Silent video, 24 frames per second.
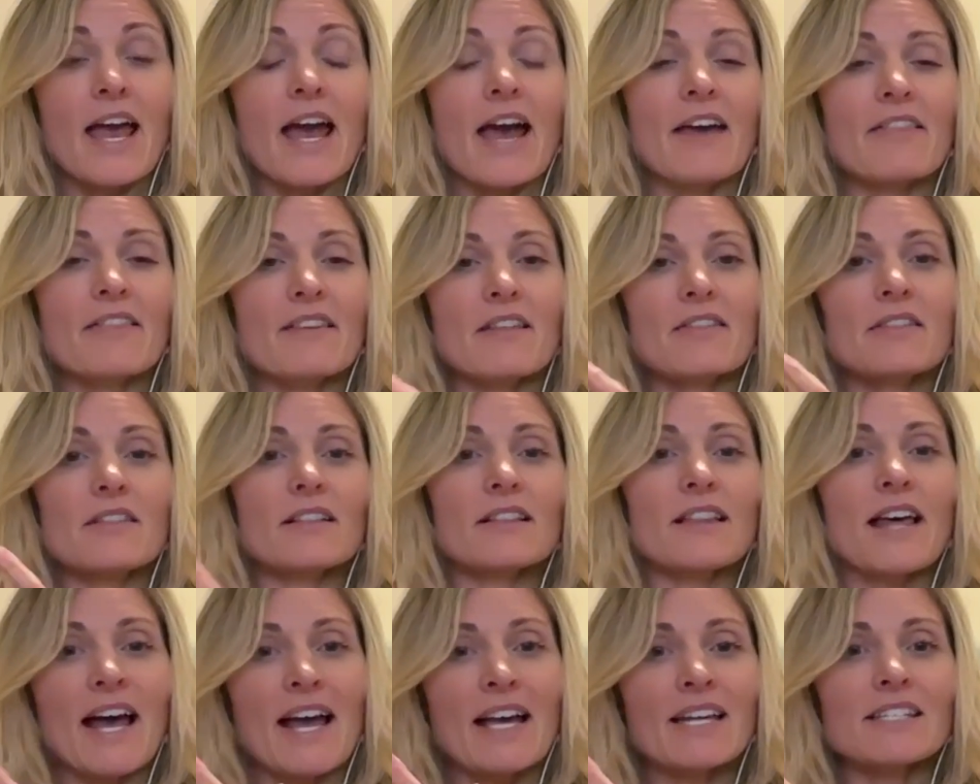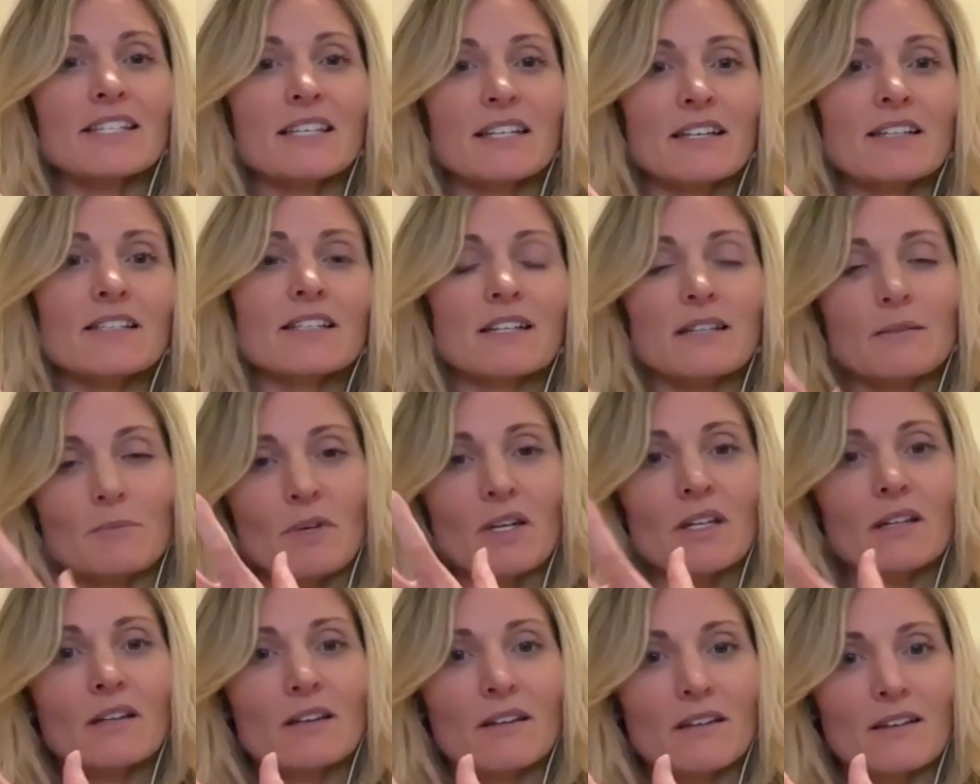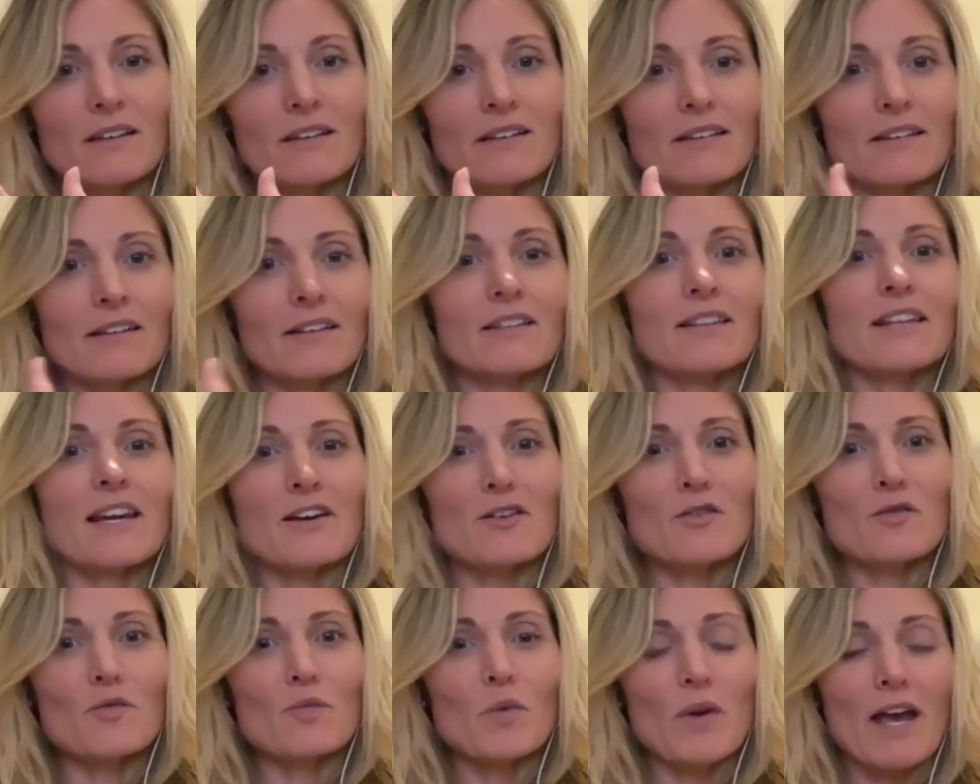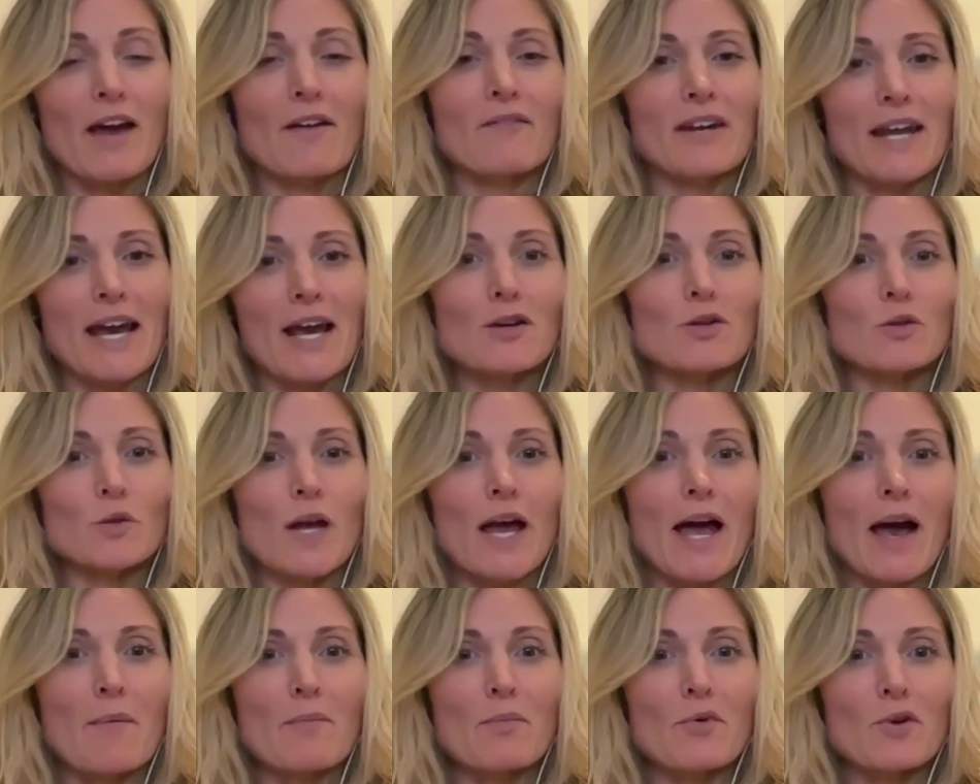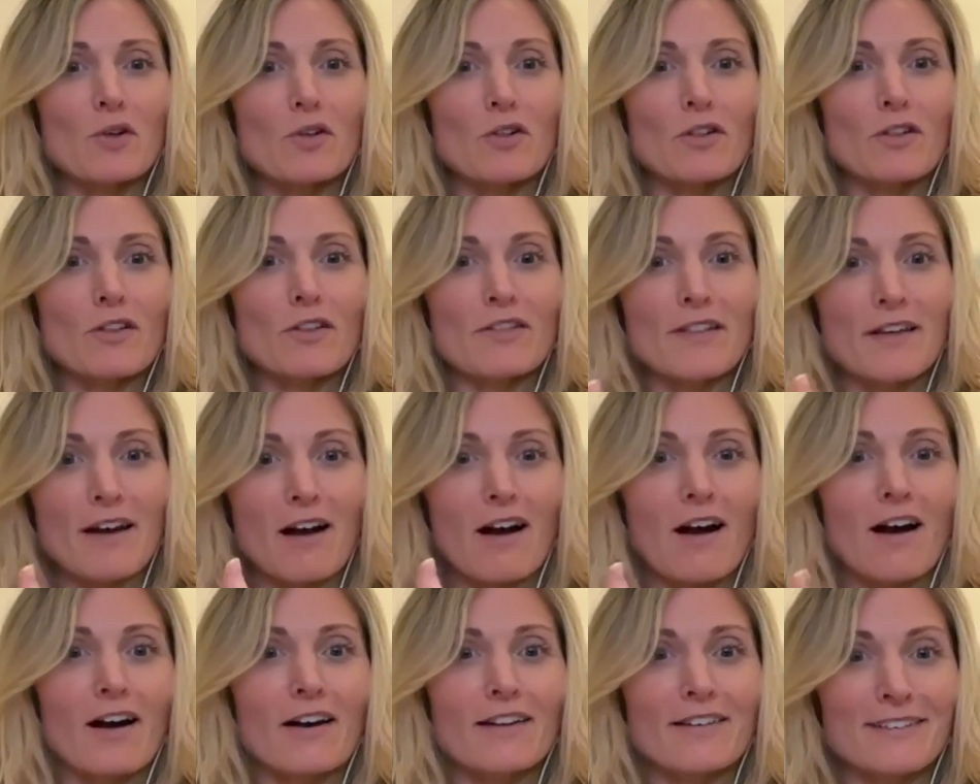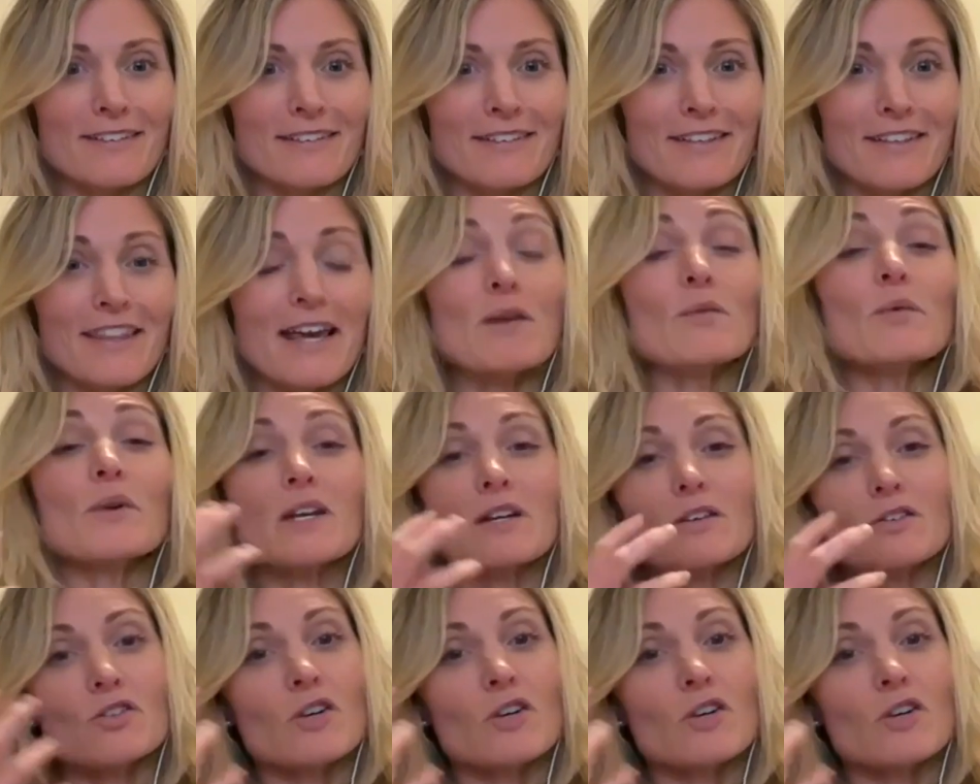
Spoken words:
And then the last thing is going to be like, now we have an actual apple on that we could